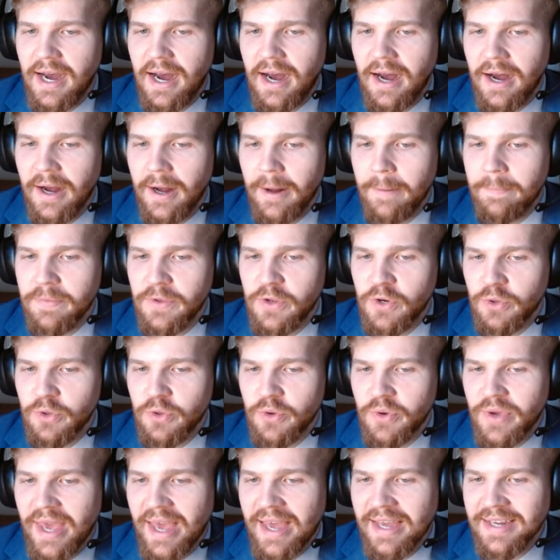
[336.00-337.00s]
um, you know,
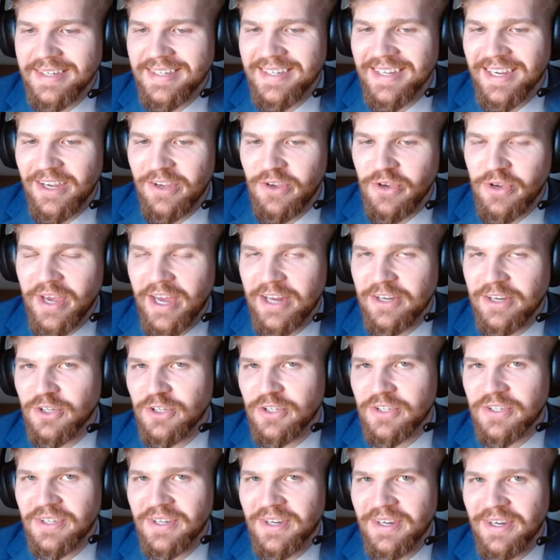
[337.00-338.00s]
you can't you can't
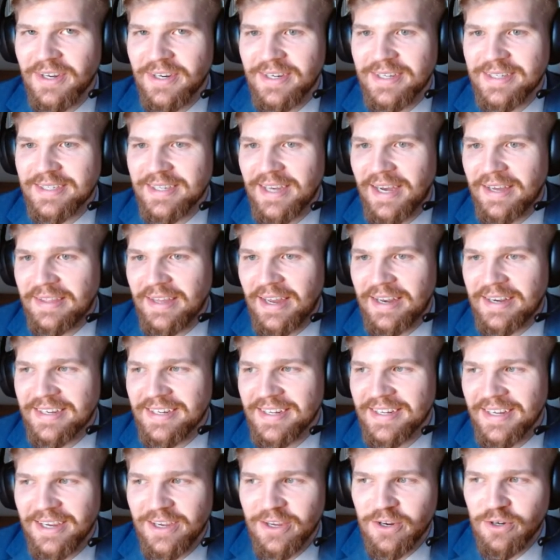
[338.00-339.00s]
just decide
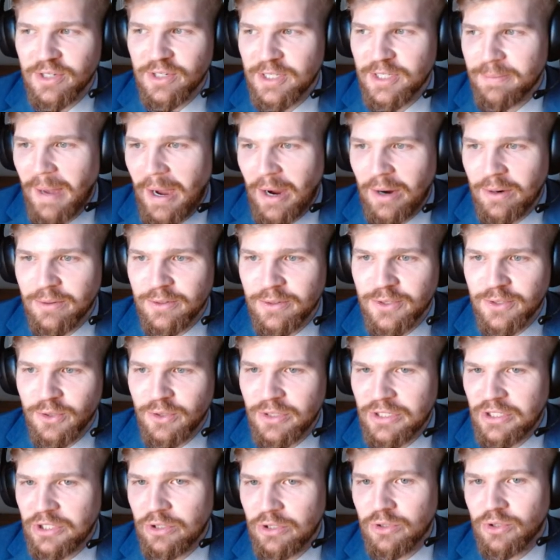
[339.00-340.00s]
that your spouse or
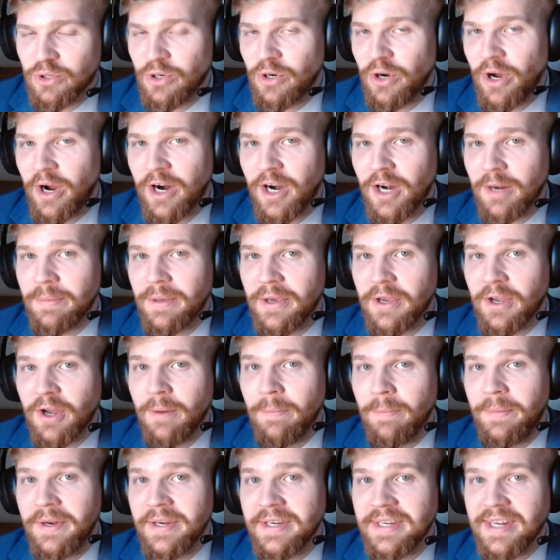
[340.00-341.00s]
your children are not going to be
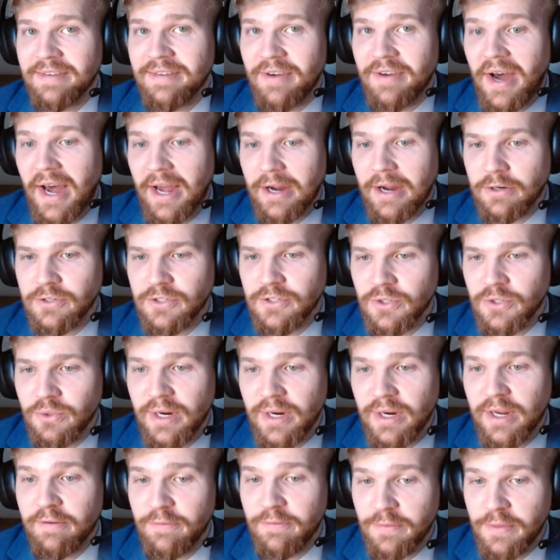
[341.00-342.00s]
accompanying to have a higher
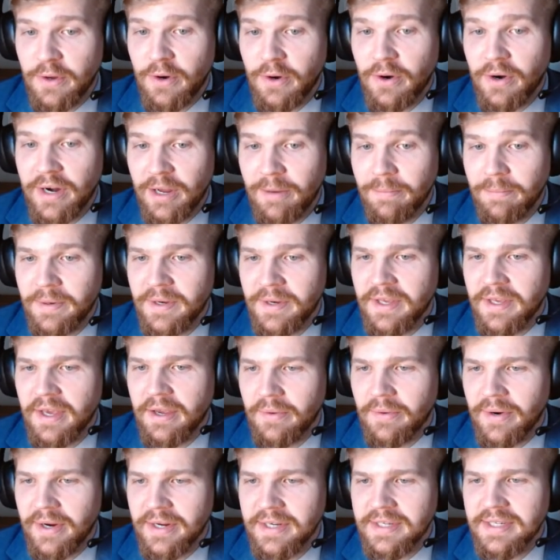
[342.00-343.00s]
score. If they are
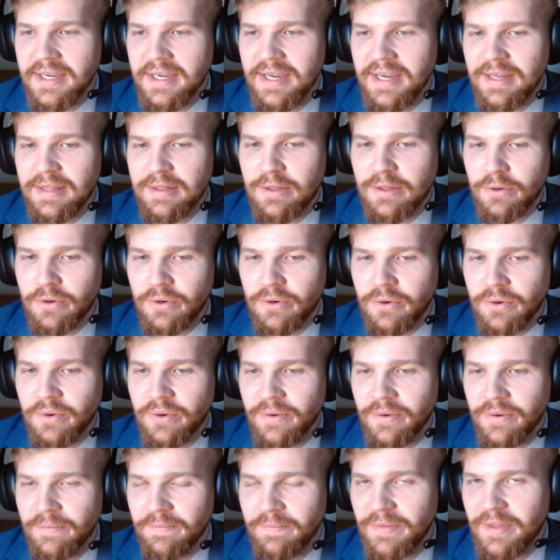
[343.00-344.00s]
accompanying, right, they're
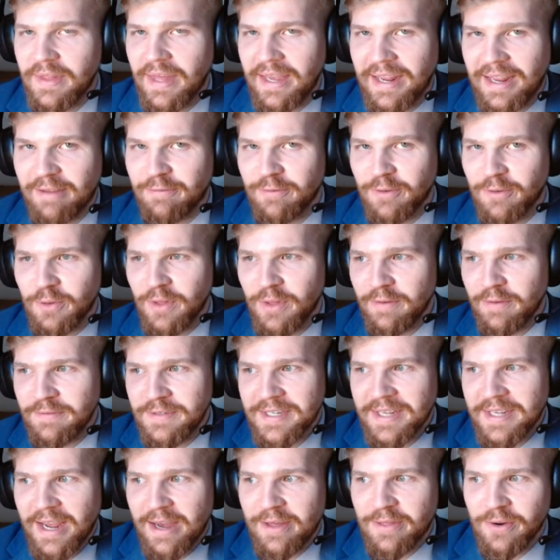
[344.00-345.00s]
like if you live
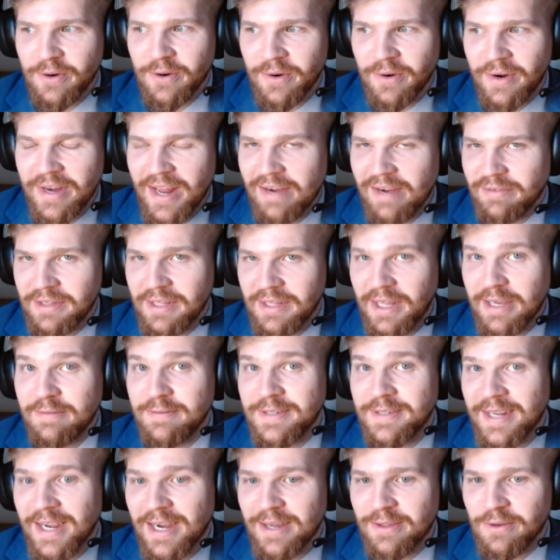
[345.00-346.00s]
together and you have a life
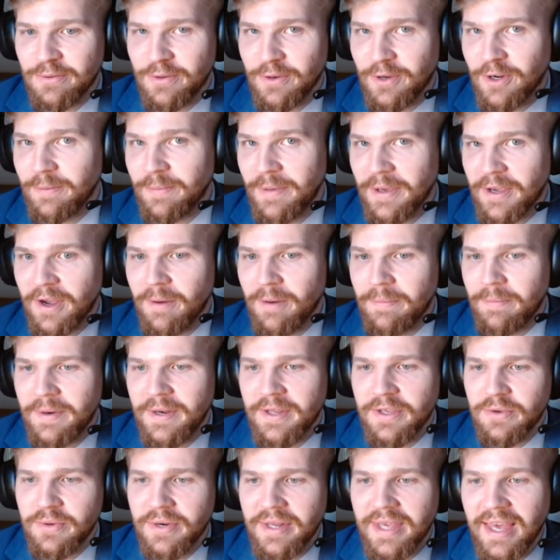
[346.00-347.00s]
together, they're going to be
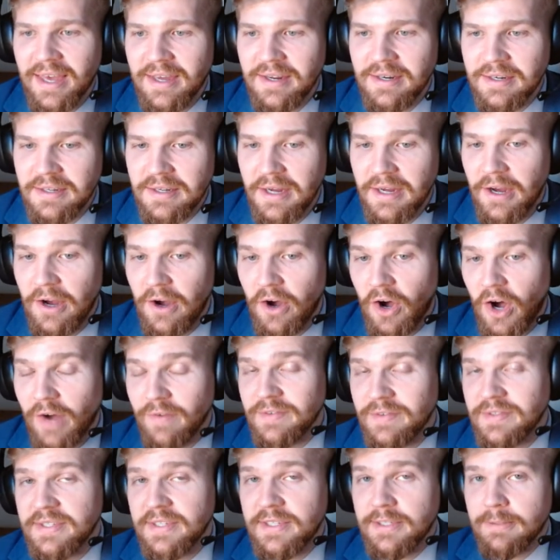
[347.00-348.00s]
accompanying you to Canada.
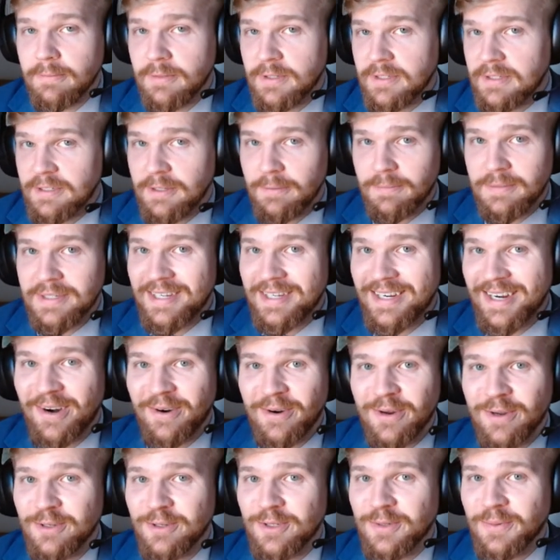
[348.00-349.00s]
Obviously, some some
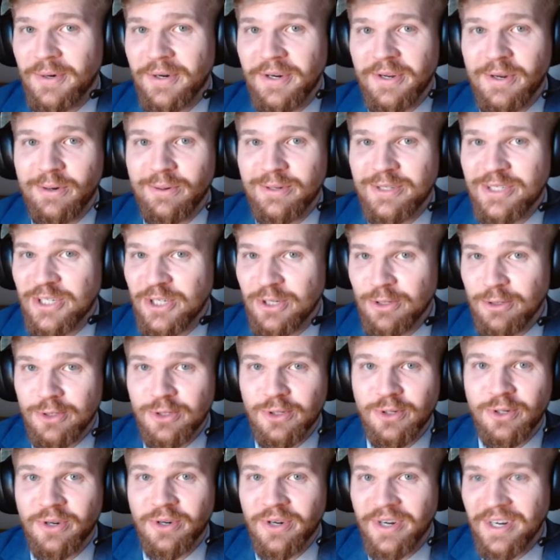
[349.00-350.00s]
scenarios where you know
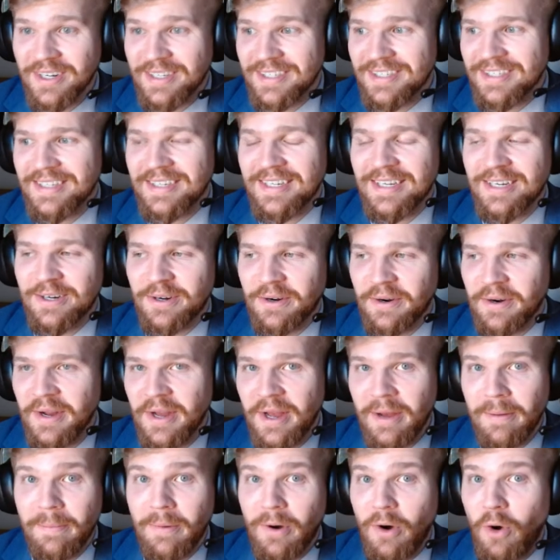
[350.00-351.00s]
children or custody or
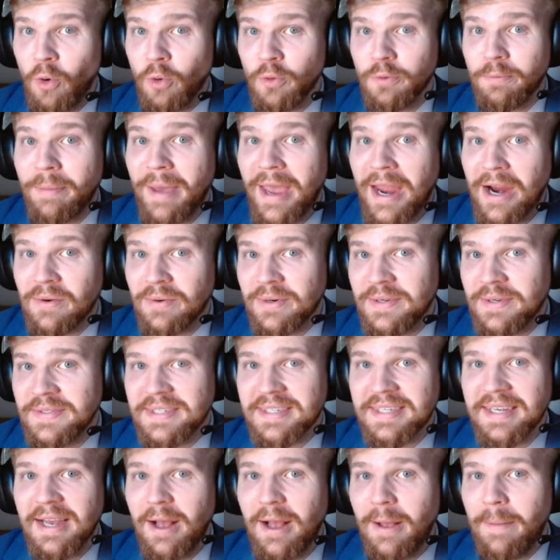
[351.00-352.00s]
old
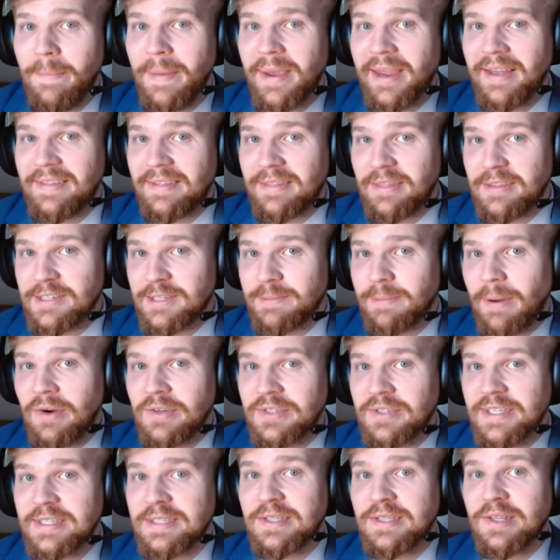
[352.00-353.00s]
parents make it that the
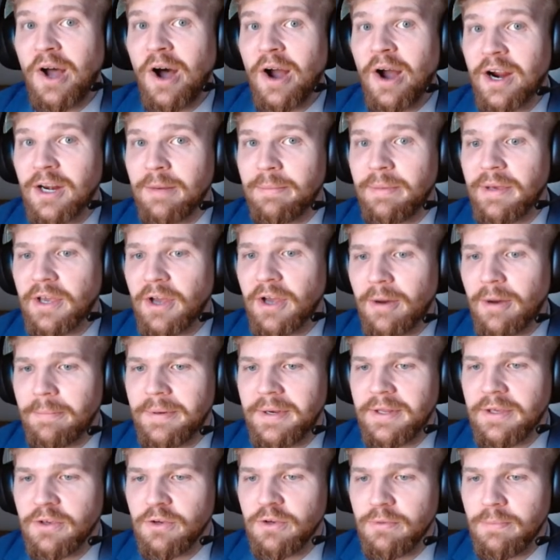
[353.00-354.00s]
spouse is not going to be
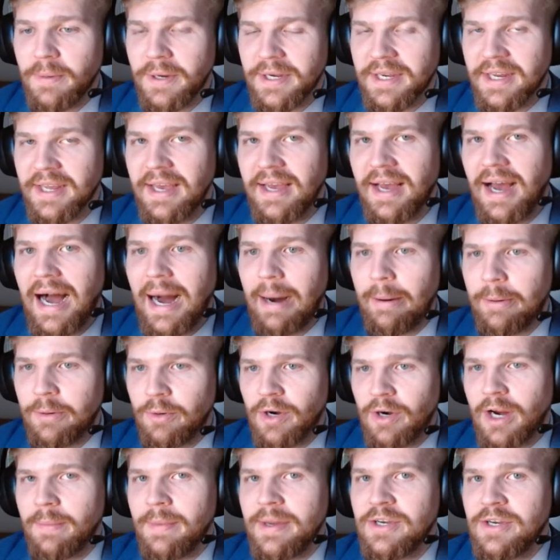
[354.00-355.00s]
accompanying you, but I would
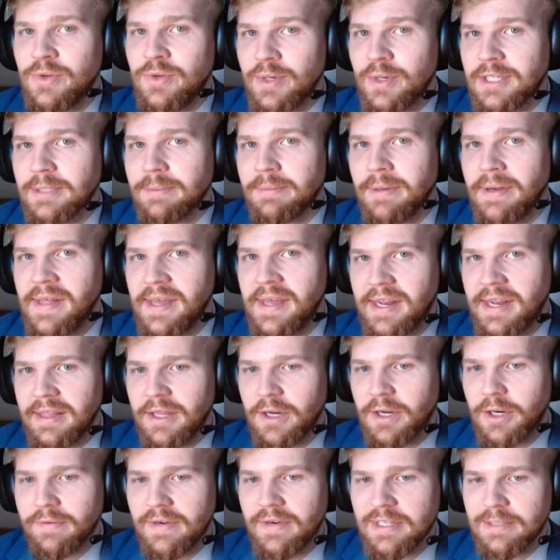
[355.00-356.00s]
recommend to explain that in a
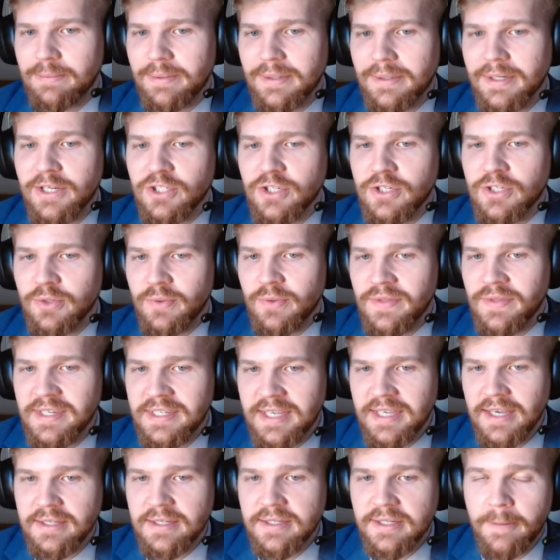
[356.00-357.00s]
letter of explanation. So in this
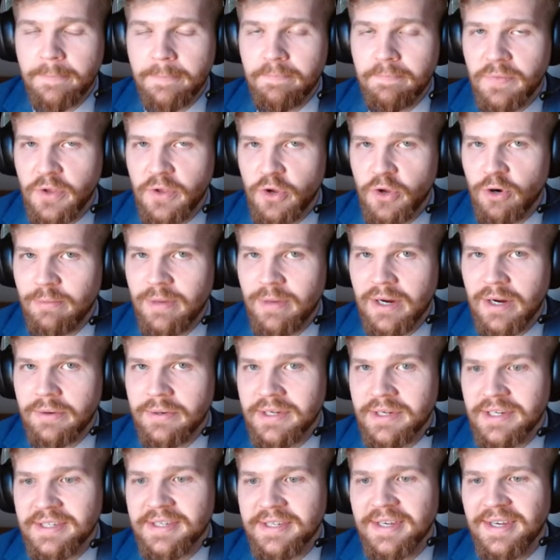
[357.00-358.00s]
case, you're
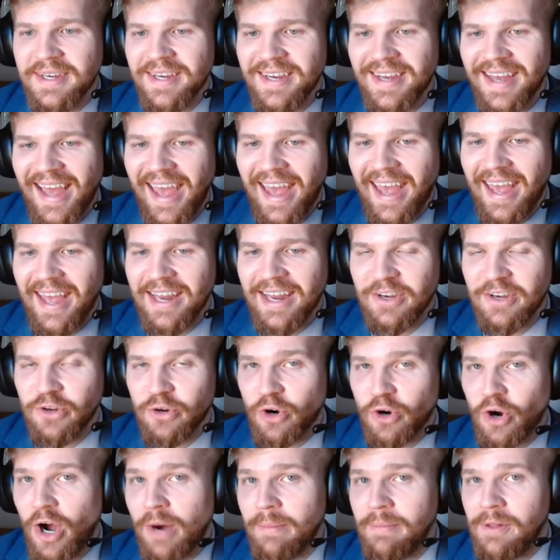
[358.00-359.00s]
married and
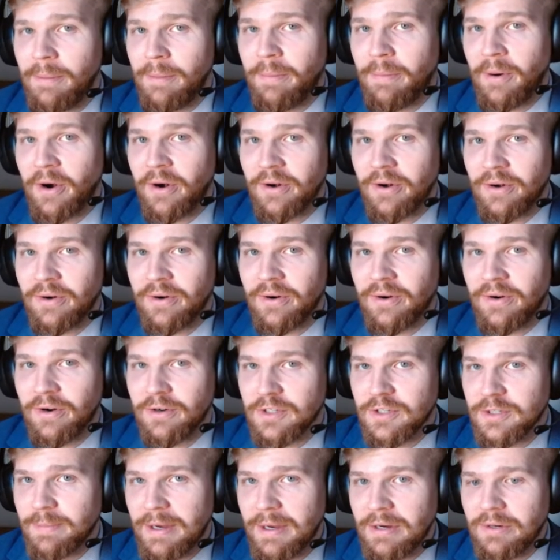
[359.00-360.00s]
your common law partner
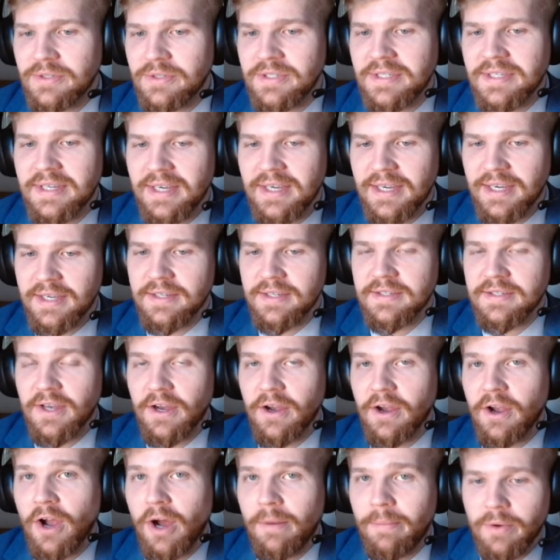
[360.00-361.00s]
or spouse is
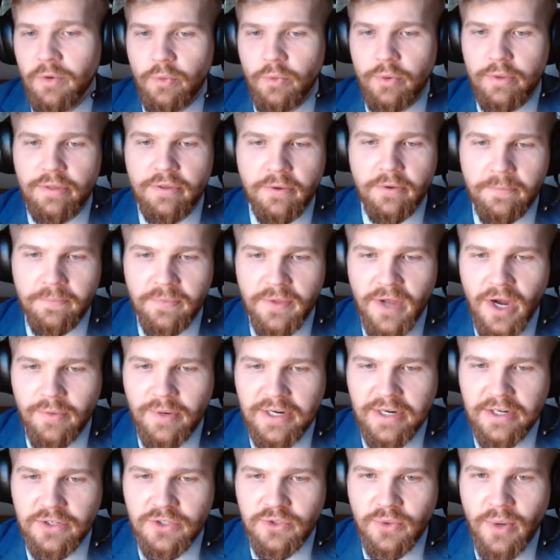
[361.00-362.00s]
coming with you. All
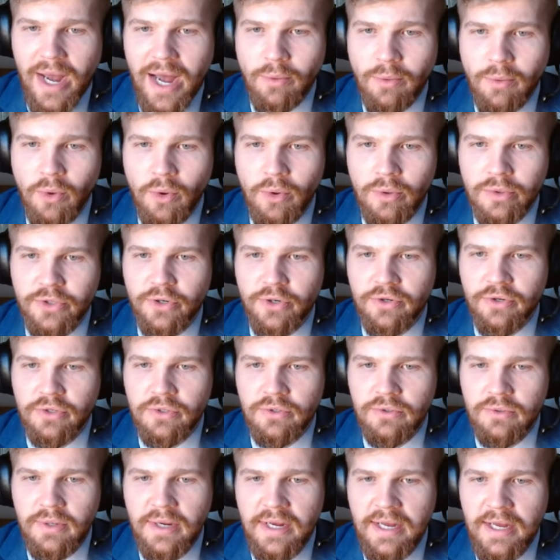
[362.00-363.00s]
right, so how old are
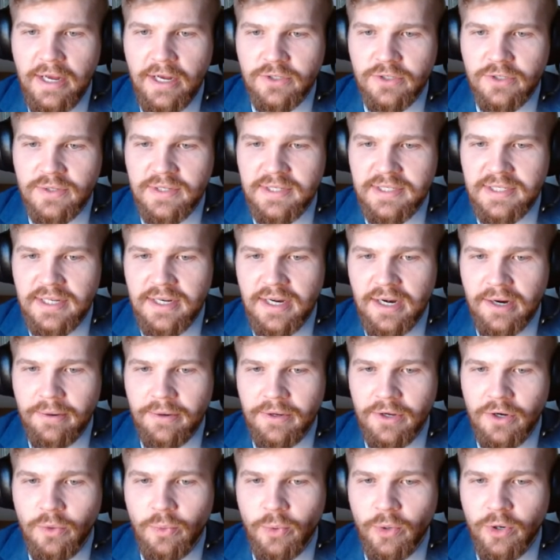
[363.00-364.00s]
you? So this
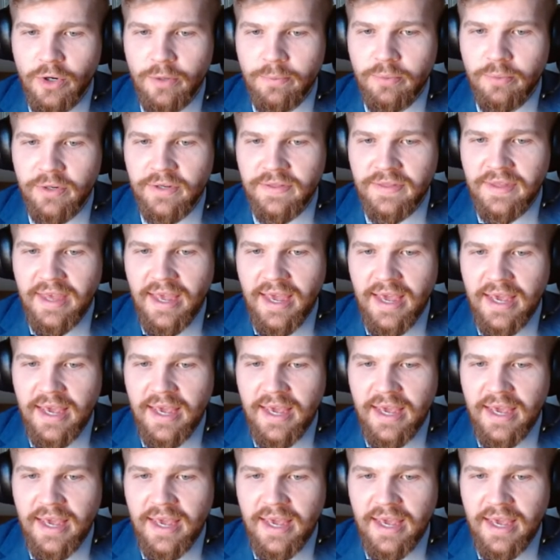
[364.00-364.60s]
scenario, we're going to put the